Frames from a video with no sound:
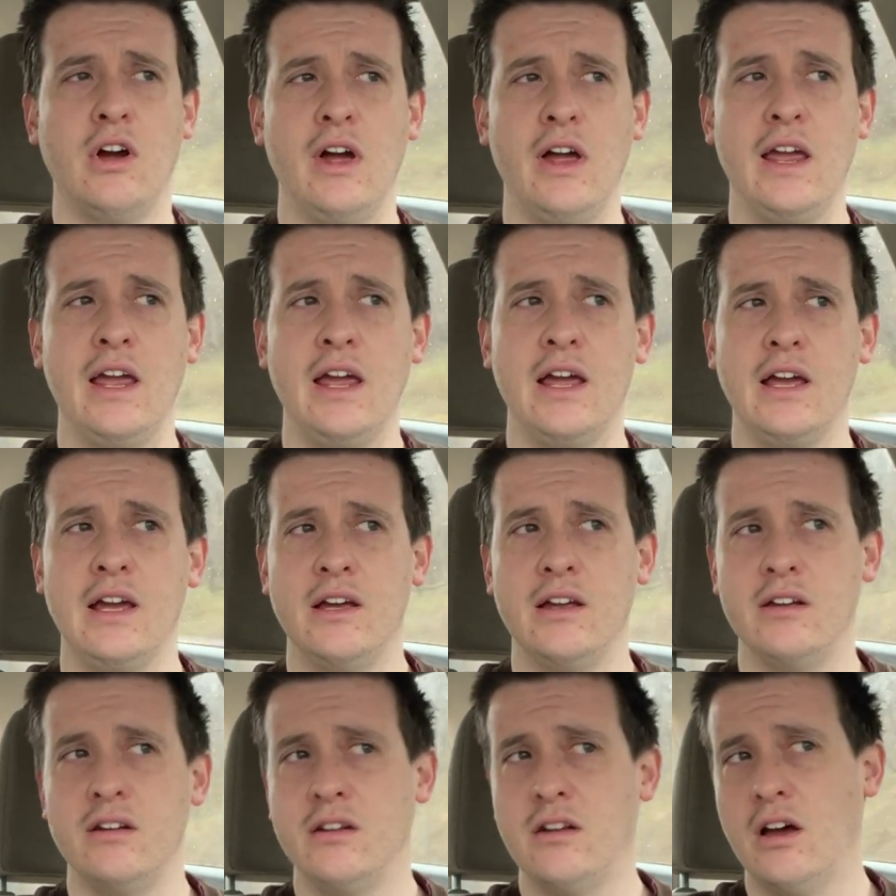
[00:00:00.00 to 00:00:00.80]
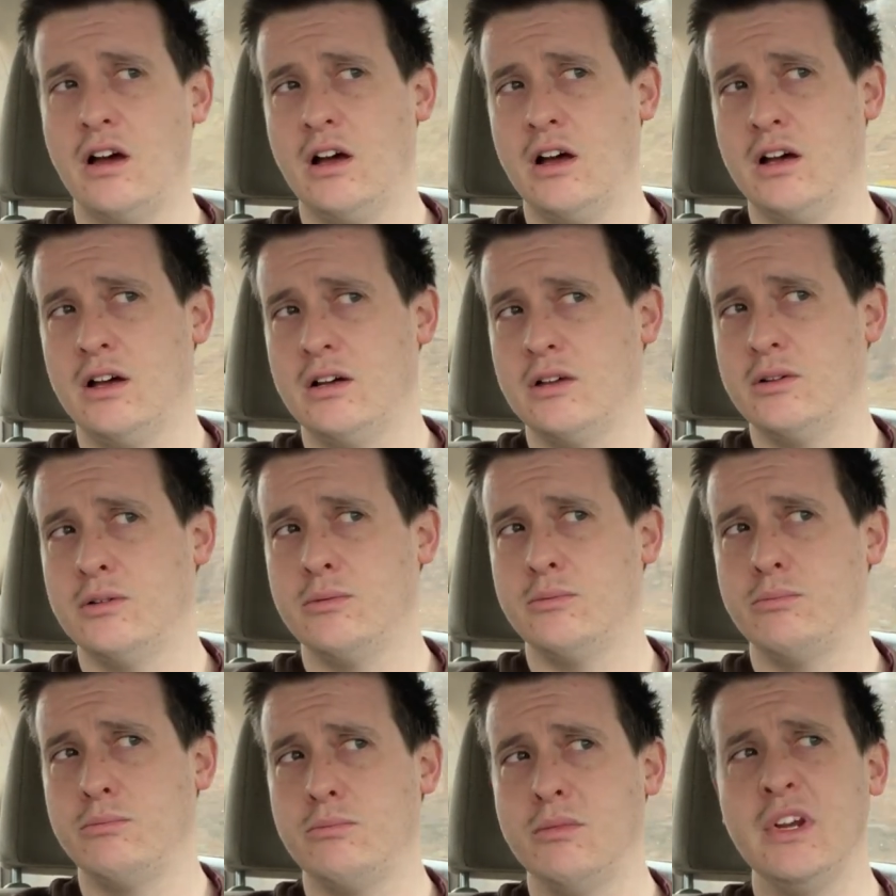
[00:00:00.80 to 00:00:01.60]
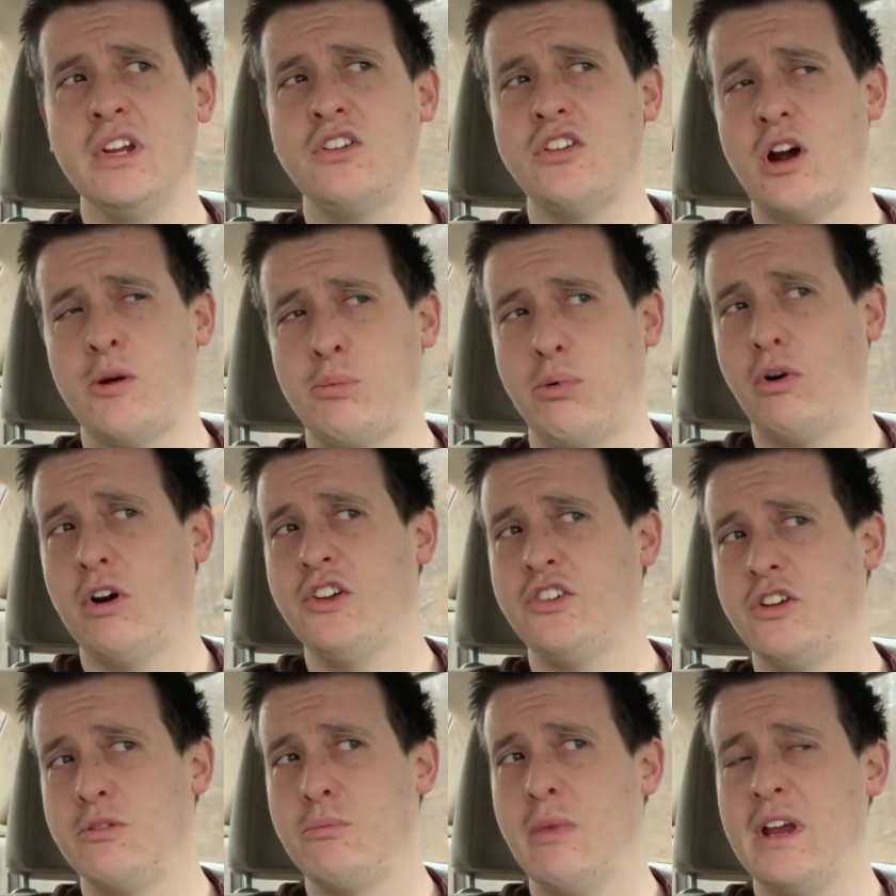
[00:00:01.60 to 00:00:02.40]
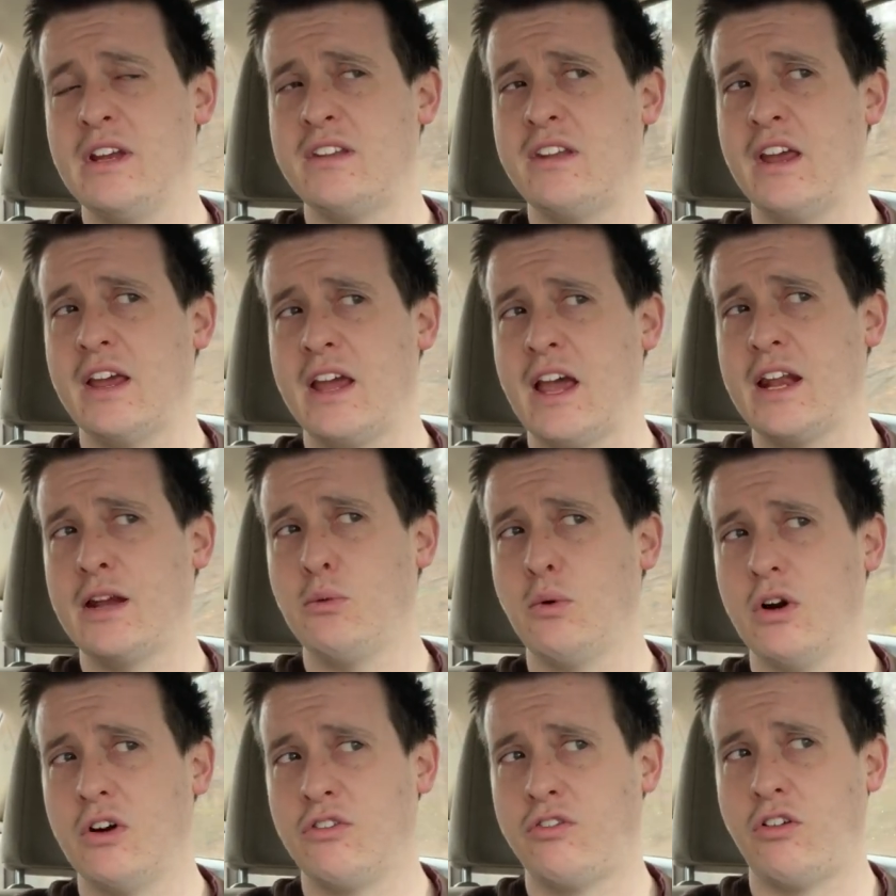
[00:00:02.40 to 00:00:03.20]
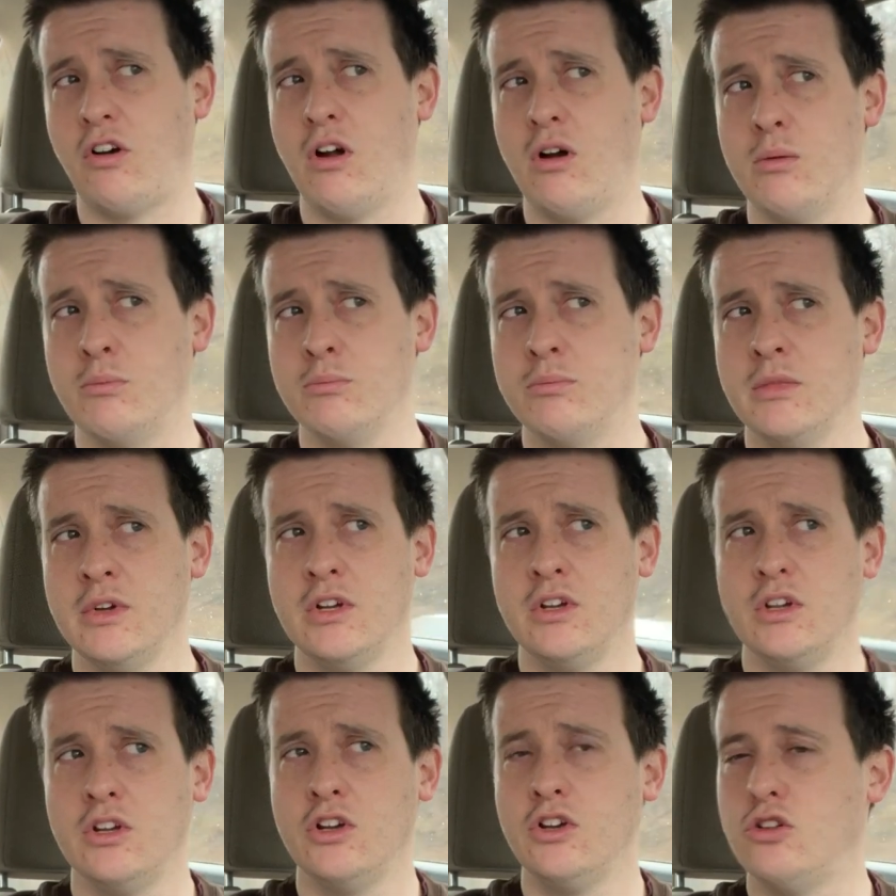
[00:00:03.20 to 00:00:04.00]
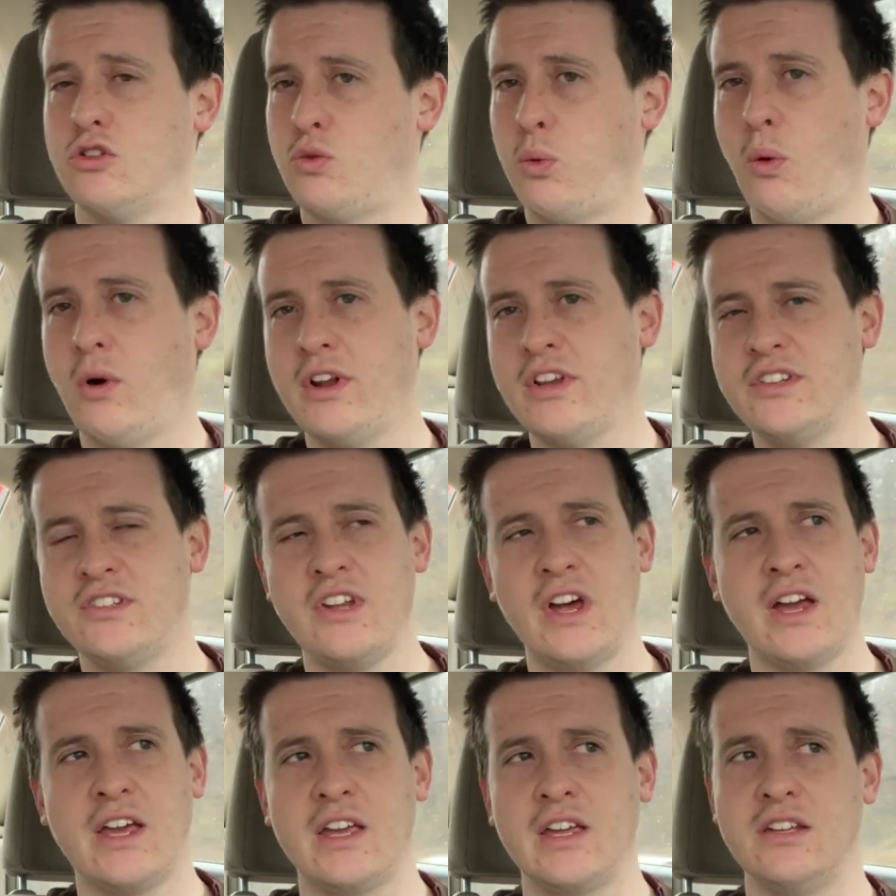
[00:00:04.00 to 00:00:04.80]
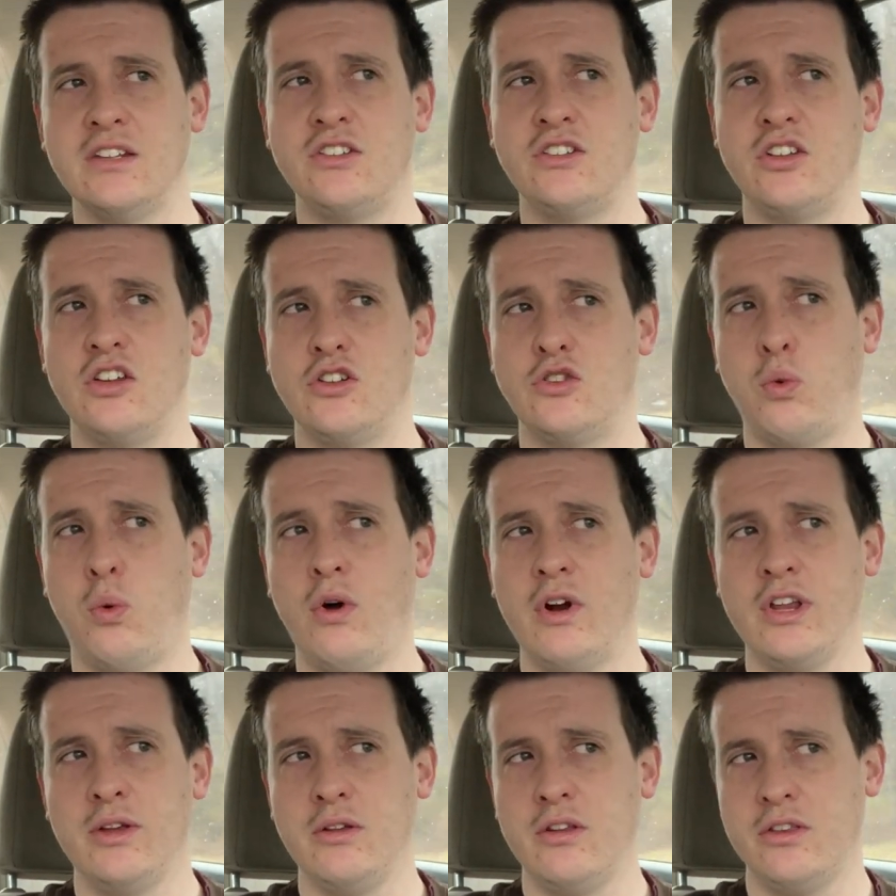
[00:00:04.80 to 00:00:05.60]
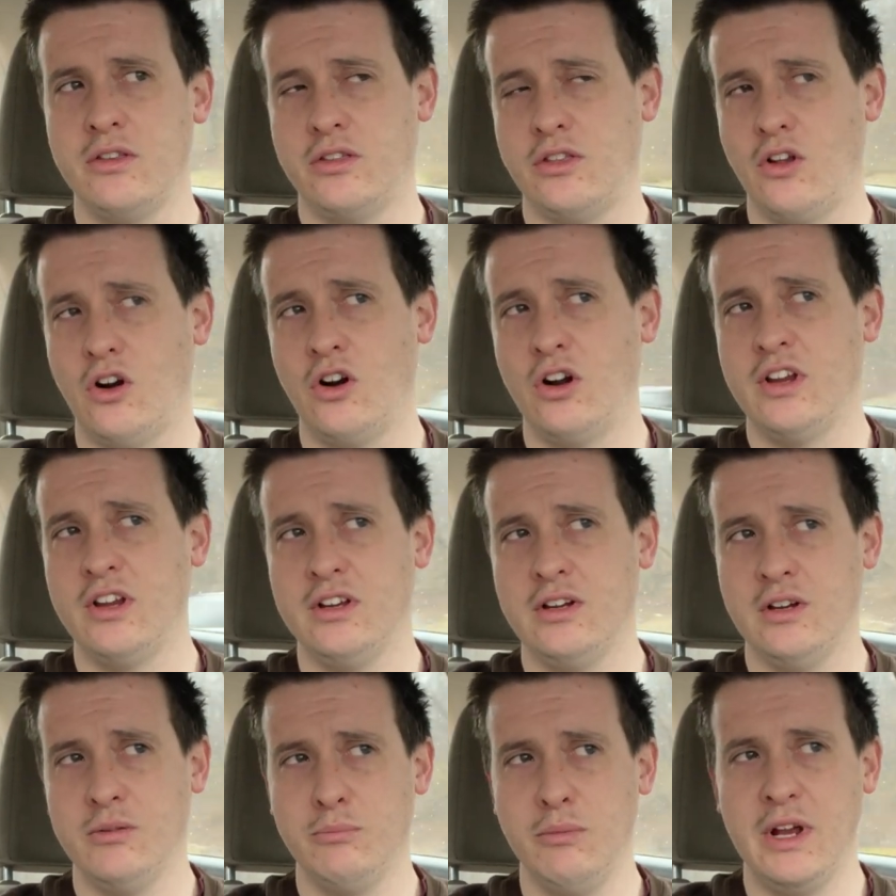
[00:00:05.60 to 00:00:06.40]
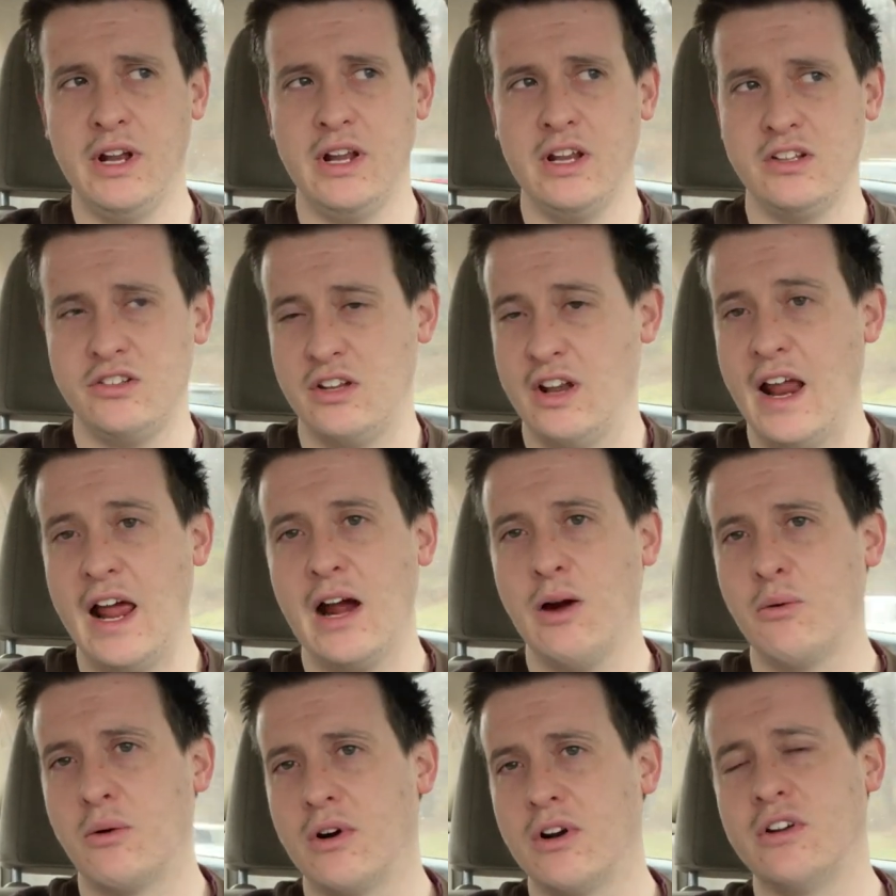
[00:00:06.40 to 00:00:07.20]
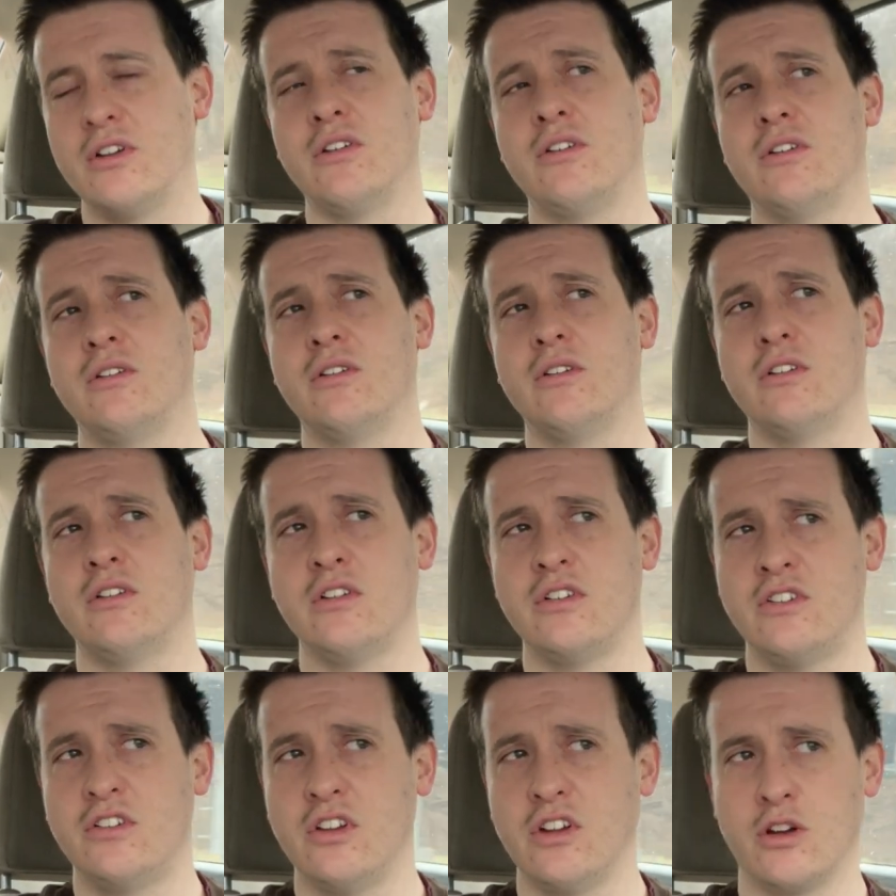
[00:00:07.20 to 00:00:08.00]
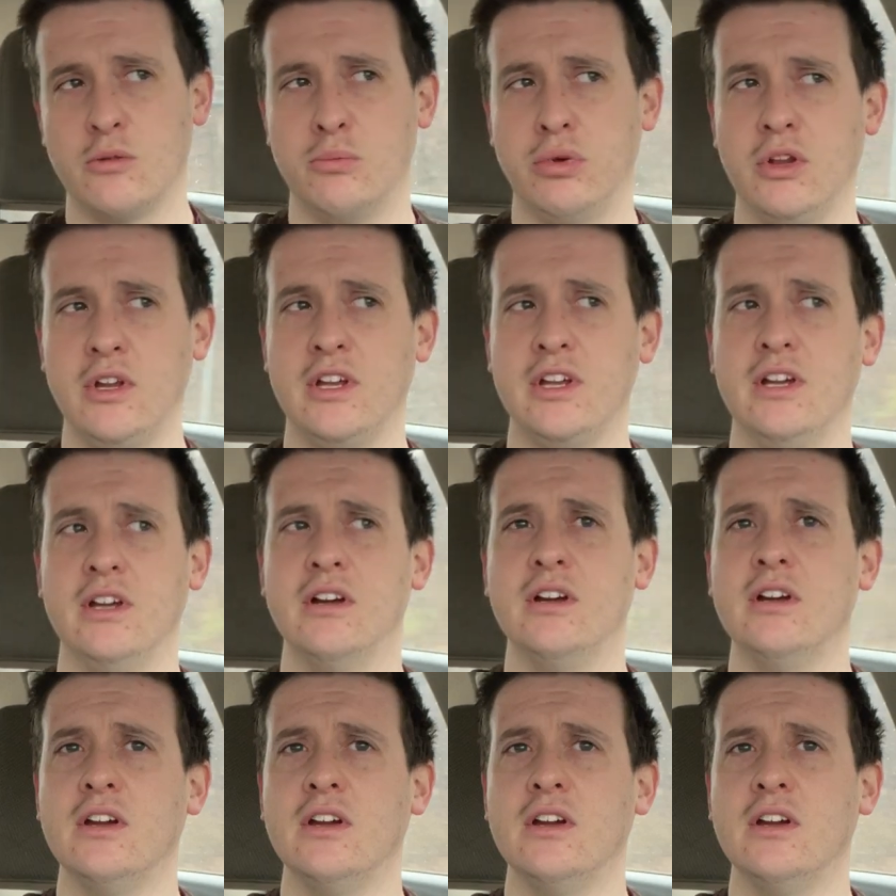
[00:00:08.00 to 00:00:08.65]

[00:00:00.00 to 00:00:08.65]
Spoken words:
and each operation may take anywhere from 20 seconds to 30 minutes, an hour to complete.